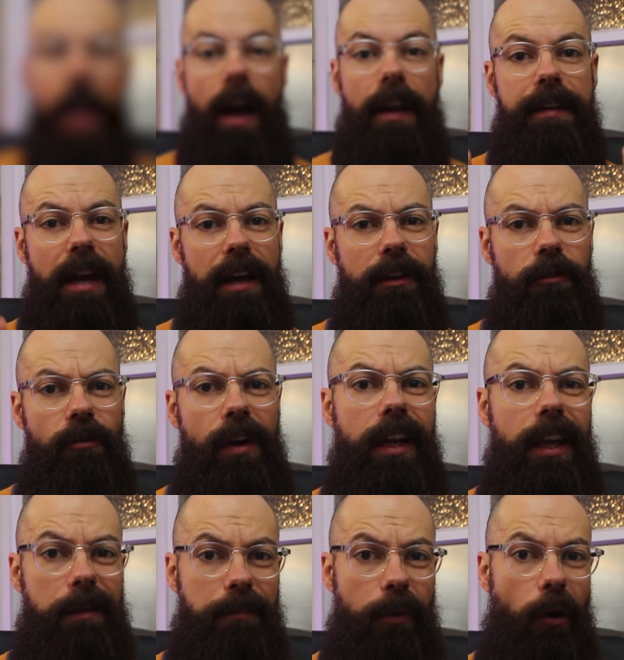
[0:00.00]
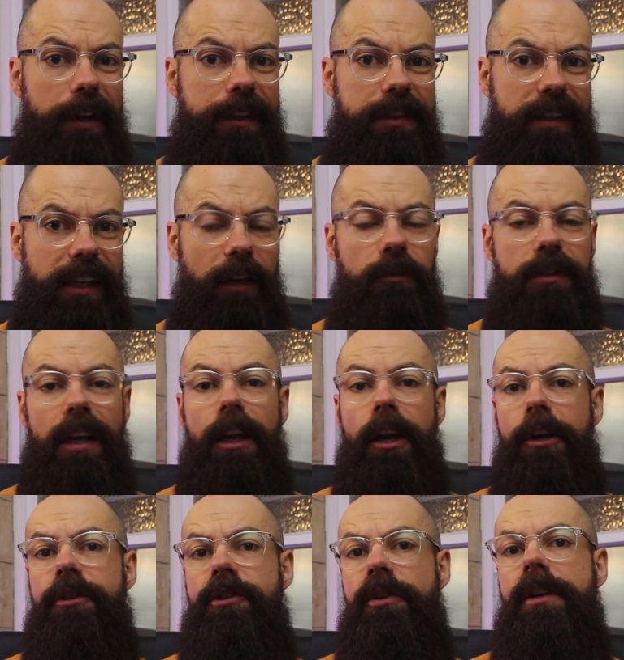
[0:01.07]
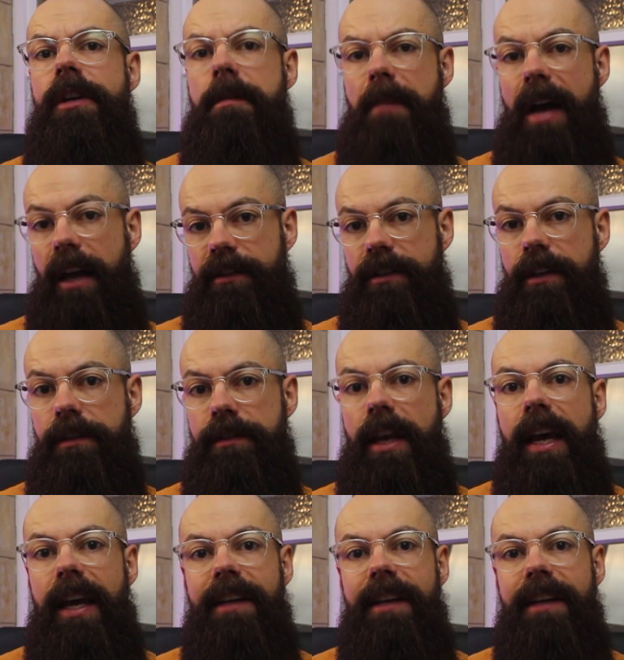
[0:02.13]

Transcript: Another really important skill to learn during your masters